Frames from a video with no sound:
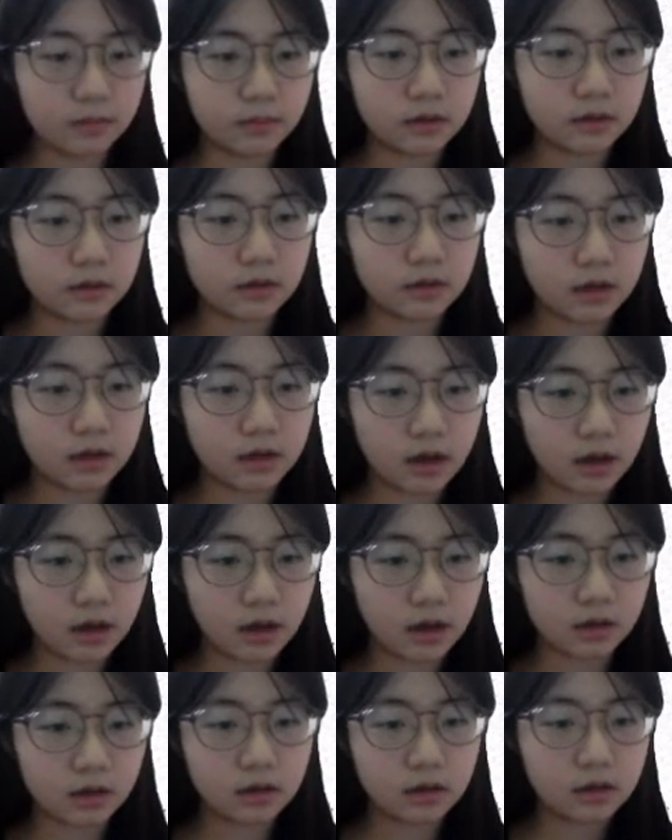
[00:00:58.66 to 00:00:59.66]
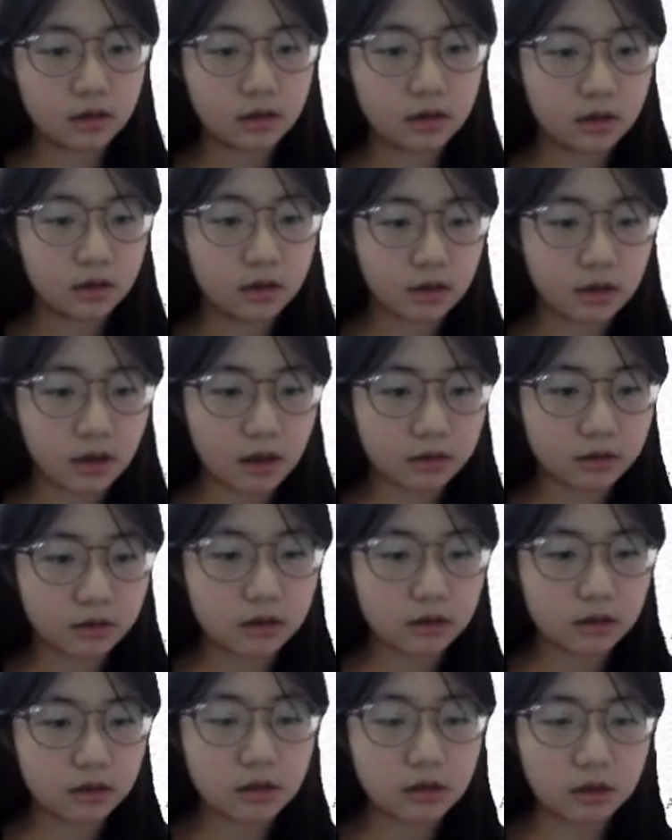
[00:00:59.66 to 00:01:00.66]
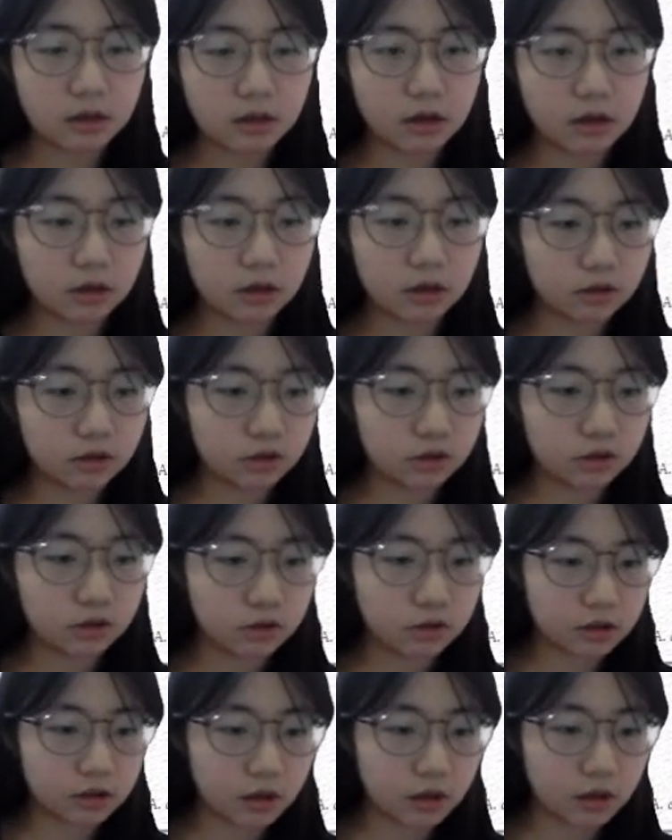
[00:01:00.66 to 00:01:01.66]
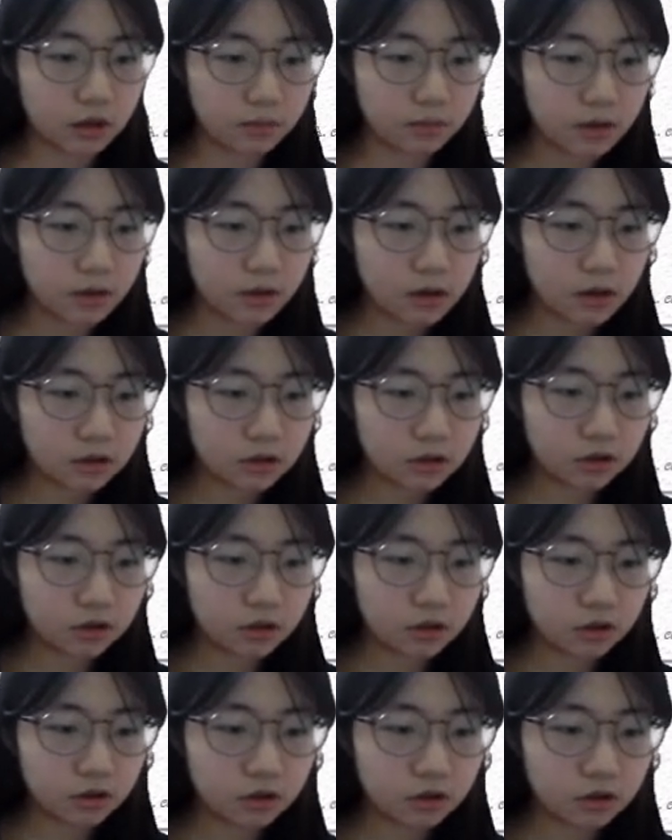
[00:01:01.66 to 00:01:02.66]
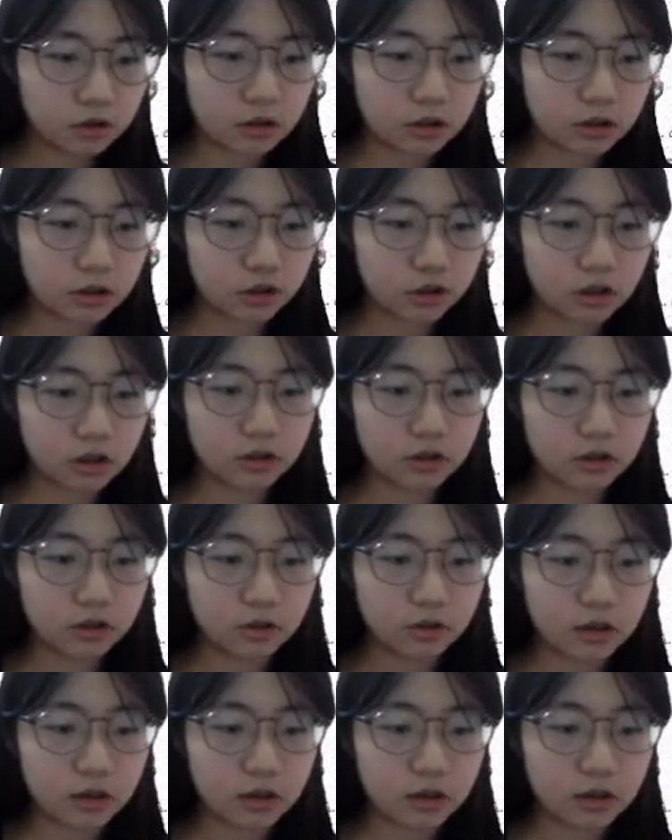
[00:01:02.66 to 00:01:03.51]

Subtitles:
And last, it causes to some degenerative